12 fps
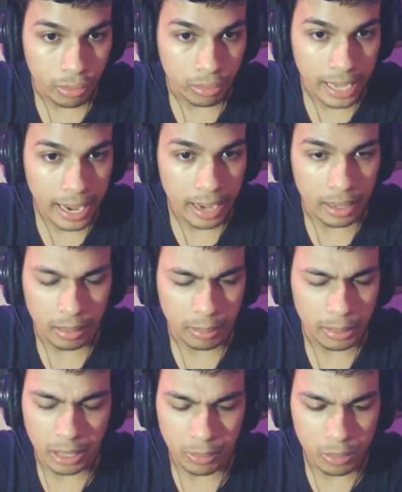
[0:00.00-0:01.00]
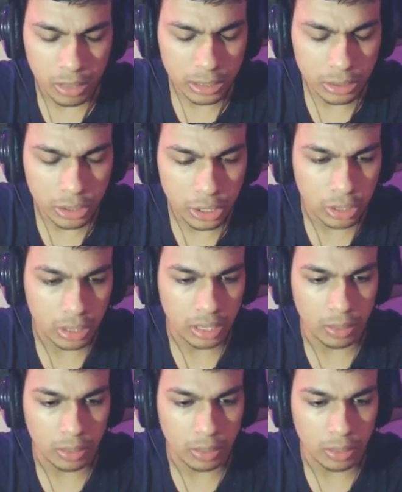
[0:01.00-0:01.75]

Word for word: yeah, I mean, I would like to hear, like,